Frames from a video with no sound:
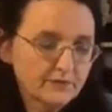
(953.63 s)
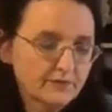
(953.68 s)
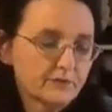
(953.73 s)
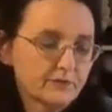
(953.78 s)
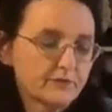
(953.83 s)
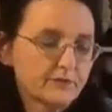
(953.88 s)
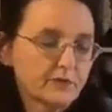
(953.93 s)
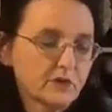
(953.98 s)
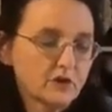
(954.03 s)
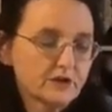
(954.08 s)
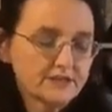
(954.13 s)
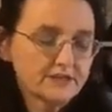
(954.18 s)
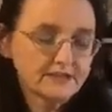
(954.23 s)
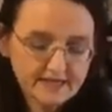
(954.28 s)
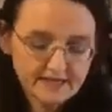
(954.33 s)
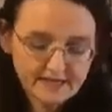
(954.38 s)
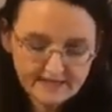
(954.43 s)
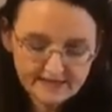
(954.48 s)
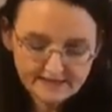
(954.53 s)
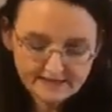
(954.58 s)
for it
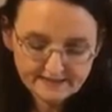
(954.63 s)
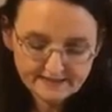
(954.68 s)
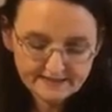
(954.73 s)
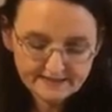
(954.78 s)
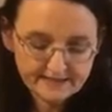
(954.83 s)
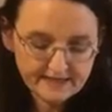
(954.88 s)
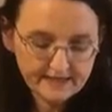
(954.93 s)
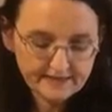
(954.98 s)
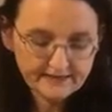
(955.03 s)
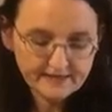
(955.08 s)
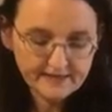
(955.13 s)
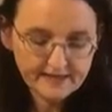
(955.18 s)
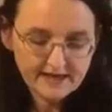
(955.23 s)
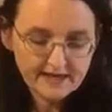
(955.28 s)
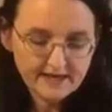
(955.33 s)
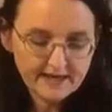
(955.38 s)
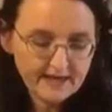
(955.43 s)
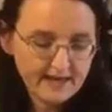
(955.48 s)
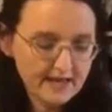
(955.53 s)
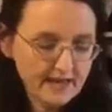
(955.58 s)
is
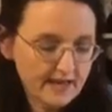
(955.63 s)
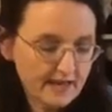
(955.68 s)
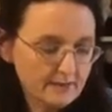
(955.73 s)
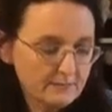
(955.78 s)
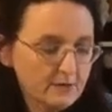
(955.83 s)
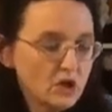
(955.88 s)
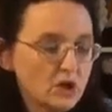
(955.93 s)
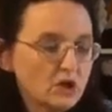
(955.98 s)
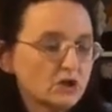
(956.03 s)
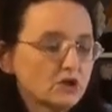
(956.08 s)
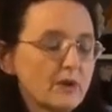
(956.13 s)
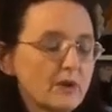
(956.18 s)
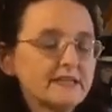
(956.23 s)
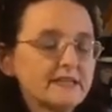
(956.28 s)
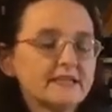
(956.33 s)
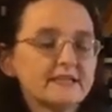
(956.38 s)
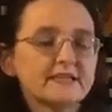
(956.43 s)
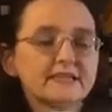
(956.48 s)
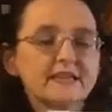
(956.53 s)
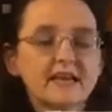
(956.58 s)
the
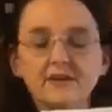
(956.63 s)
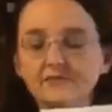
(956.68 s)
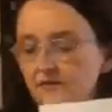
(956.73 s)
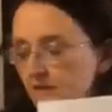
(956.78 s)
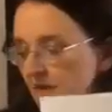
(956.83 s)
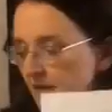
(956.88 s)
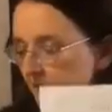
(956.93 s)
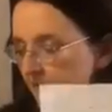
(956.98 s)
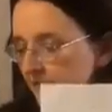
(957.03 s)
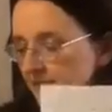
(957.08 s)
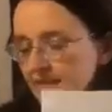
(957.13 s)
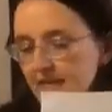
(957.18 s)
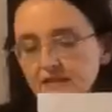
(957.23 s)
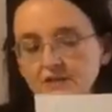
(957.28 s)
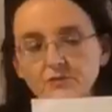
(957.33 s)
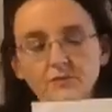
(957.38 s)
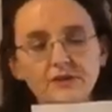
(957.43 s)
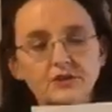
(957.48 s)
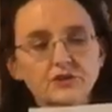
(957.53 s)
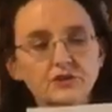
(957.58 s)
27
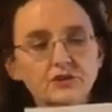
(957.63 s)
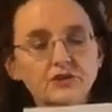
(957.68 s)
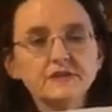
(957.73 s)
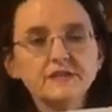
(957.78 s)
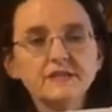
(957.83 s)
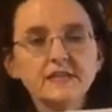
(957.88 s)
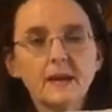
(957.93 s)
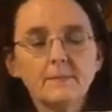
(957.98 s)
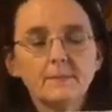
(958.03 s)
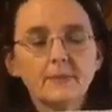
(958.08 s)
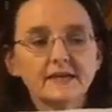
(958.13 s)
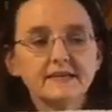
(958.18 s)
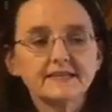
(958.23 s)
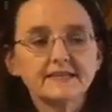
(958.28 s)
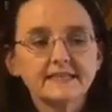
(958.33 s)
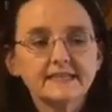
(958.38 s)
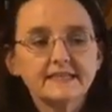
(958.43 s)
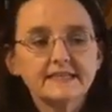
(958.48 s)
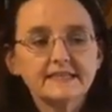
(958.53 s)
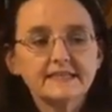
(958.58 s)
centimeters by
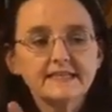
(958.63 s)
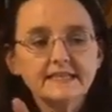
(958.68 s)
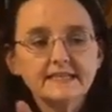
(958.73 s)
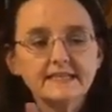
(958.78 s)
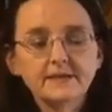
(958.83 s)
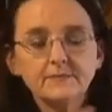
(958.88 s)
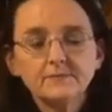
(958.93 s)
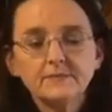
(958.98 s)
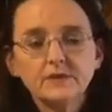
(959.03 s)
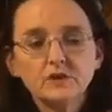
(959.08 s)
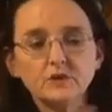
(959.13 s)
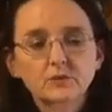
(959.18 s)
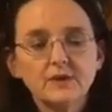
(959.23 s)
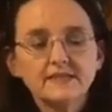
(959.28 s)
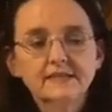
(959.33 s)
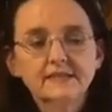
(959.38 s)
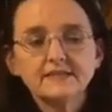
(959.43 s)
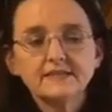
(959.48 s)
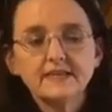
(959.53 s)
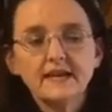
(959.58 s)
16,
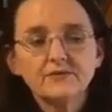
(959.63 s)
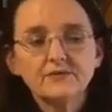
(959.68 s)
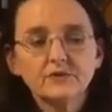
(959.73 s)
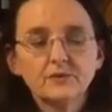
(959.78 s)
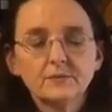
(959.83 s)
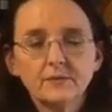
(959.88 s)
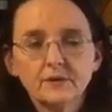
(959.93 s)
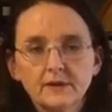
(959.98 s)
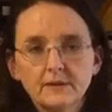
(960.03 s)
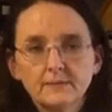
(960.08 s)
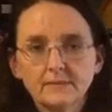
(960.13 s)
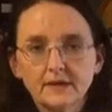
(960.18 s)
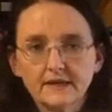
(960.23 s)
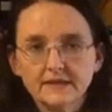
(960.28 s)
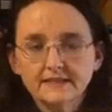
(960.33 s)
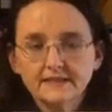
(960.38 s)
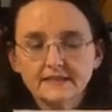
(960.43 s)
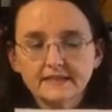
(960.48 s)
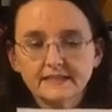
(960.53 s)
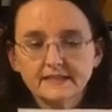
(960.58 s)
27 by
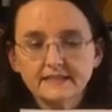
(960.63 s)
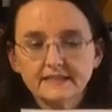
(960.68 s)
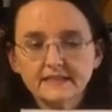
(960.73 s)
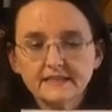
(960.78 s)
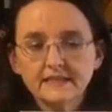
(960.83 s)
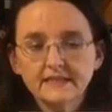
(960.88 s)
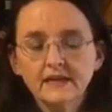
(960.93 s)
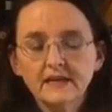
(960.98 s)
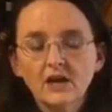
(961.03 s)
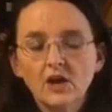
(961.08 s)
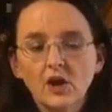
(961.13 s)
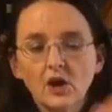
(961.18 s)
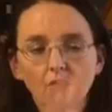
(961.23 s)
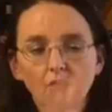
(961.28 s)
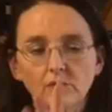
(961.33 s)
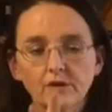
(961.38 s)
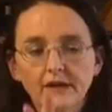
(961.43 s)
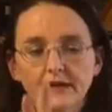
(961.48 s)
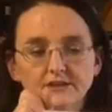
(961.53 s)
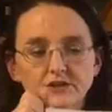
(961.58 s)
16.
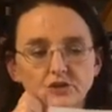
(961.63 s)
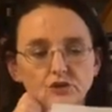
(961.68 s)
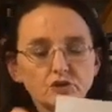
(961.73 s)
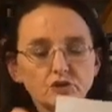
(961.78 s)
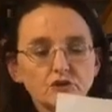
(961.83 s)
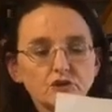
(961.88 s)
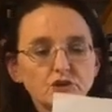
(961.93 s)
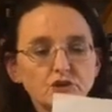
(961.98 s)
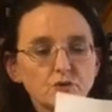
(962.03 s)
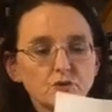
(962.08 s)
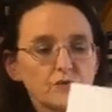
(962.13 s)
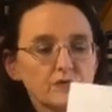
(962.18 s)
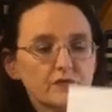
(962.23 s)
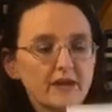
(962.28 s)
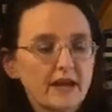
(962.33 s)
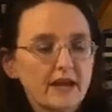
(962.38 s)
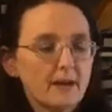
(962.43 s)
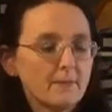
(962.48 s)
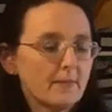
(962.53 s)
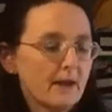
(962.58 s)
Okay, so cut 2 of
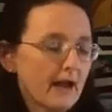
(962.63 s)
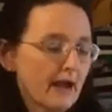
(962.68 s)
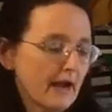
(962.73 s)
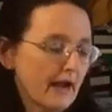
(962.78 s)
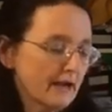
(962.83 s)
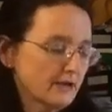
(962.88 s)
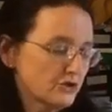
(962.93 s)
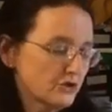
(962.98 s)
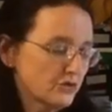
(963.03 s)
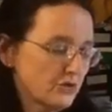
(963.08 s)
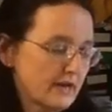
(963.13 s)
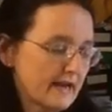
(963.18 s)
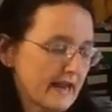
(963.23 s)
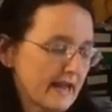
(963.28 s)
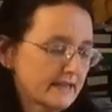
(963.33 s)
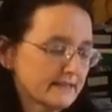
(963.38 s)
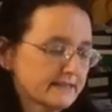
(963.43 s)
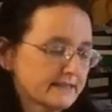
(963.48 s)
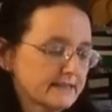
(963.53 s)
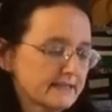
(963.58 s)
them, and your
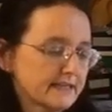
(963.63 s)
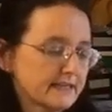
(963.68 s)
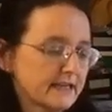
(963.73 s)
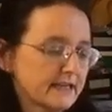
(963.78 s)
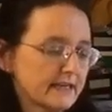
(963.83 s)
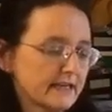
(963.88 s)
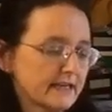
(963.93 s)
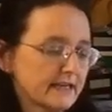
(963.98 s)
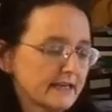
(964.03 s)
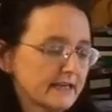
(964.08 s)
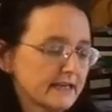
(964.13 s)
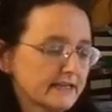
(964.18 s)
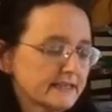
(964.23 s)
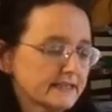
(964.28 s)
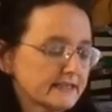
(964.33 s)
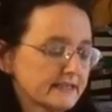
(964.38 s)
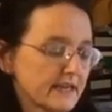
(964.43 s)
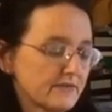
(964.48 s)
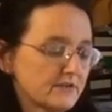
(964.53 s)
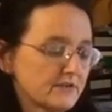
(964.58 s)
elastic is
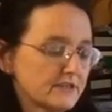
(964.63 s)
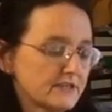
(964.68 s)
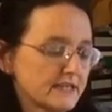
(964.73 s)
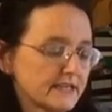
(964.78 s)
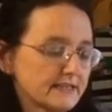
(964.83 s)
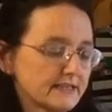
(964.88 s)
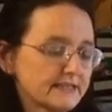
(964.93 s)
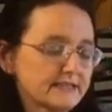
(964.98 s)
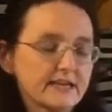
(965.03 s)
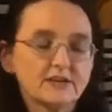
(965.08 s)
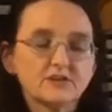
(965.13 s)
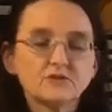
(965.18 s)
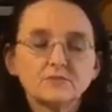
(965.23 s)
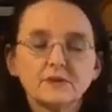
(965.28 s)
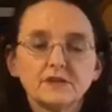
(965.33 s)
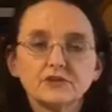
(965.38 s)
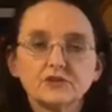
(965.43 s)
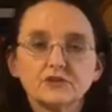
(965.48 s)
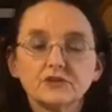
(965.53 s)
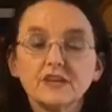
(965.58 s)
17
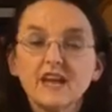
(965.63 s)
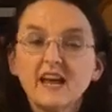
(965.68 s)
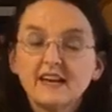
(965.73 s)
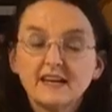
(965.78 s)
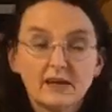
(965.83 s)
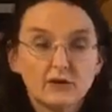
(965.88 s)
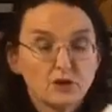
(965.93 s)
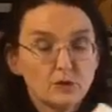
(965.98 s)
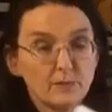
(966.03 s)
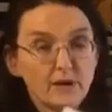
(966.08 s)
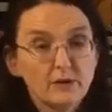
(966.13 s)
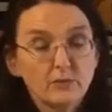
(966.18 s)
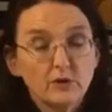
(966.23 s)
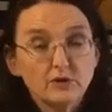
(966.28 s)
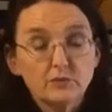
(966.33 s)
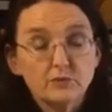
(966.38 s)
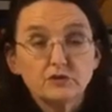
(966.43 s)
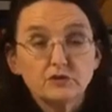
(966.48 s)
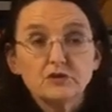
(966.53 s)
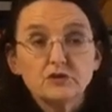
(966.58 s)
centimeters. Now you might want
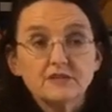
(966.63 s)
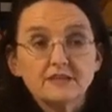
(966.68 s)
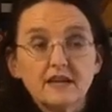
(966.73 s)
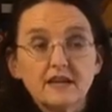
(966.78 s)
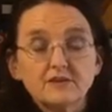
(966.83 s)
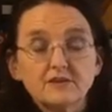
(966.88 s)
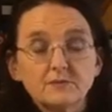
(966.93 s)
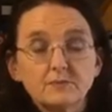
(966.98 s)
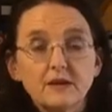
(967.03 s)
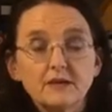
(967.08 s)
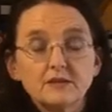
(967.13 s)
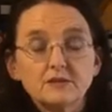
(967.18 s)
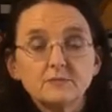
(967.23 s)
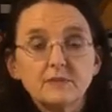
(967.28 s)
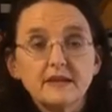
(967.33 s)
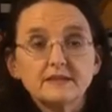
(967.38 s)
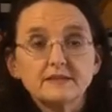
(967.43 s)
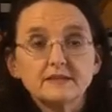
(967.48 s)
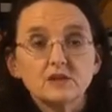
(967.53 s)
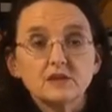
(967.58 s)
to adjust that
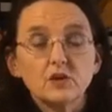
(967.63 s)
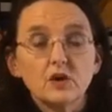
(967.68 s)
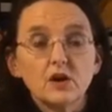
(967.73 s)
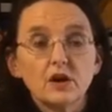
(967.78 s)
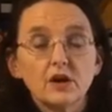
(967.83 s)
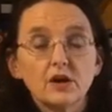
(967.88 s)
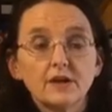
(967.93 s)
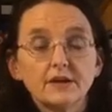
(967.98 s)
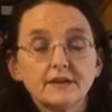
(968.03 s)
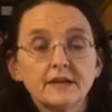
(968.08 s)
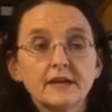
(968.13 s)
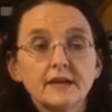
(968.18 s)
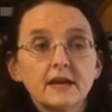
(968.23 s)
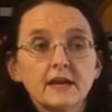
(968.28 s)
depending on